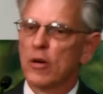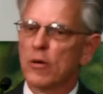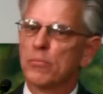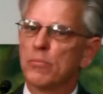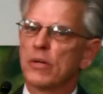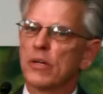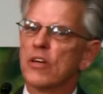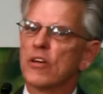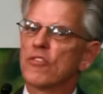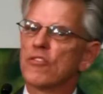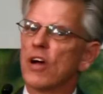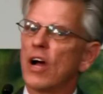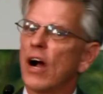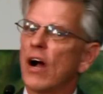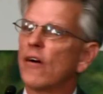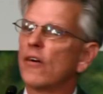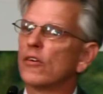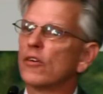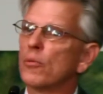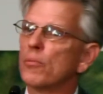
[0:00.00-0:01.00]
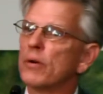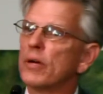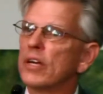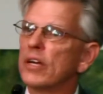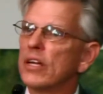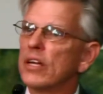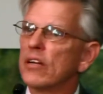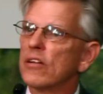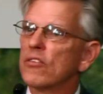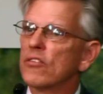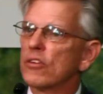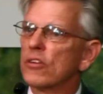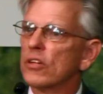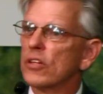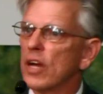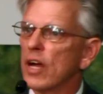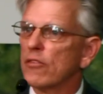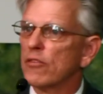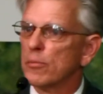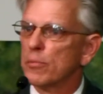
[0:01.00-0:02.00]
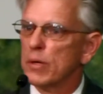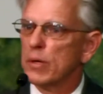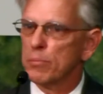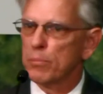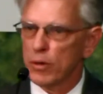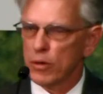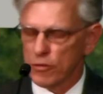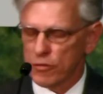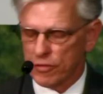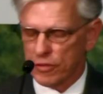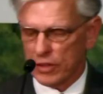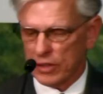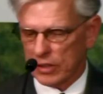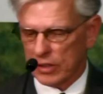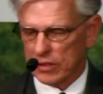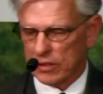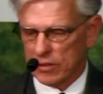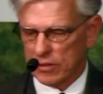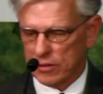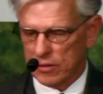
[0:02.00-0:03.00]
because our obedience could never be perfect.